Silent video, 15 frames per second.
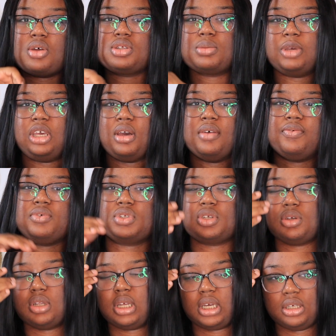want to be careful
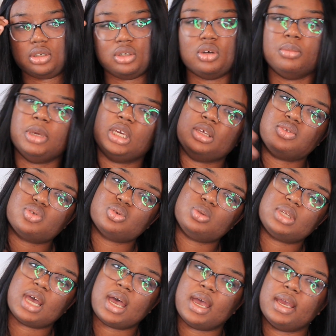so like you don't make it too
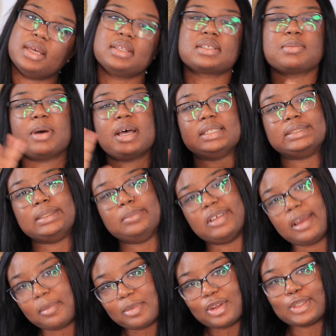tight, but at the same
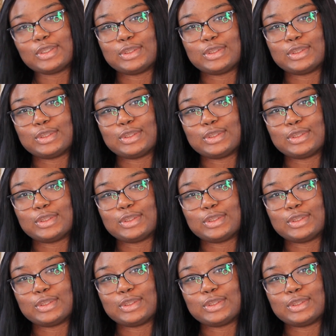time not